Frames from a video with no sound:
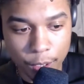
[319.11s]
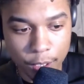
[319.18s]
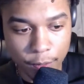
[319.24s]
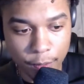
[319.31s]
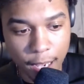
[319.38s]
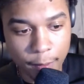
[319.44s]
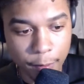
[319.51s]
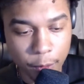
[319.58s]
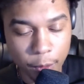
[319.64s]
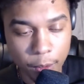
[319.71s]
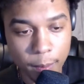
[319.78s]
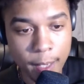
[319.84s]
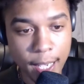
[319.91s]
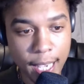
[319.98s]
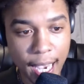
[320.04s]
He's fought for
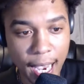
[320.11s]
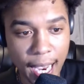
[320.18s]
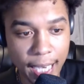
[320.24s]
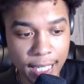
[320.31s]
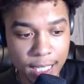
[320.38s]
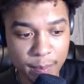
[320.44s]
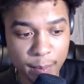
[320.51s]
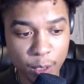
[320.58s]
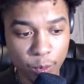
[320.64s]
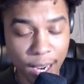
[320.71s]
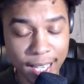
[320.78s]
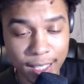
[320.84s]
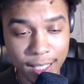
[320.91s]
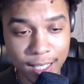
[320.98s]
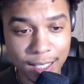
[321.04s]
him, and he's been
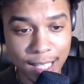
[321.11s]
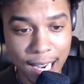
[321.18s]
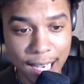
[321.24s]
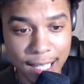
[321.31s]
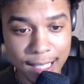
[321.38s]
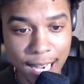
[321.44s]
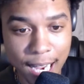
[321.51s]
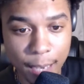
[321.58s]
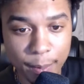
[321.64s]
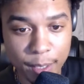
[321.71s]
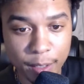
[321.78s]
right this entire time.